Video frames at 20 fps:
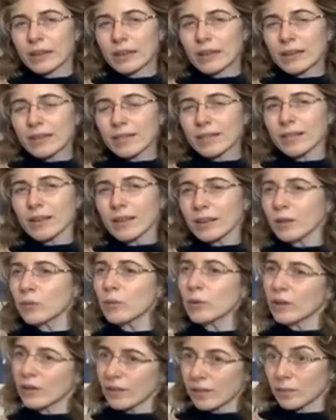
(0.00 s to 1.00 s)
is not a
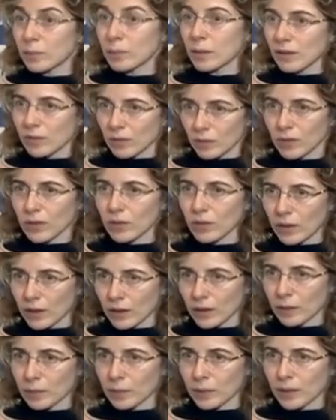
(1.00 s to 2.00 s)
very specific
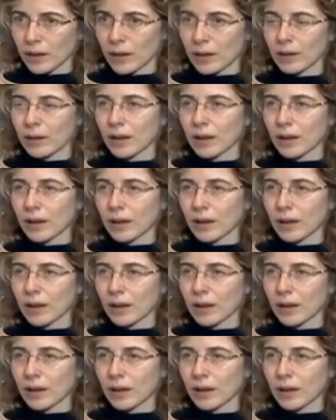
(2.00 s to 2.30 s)
therapy.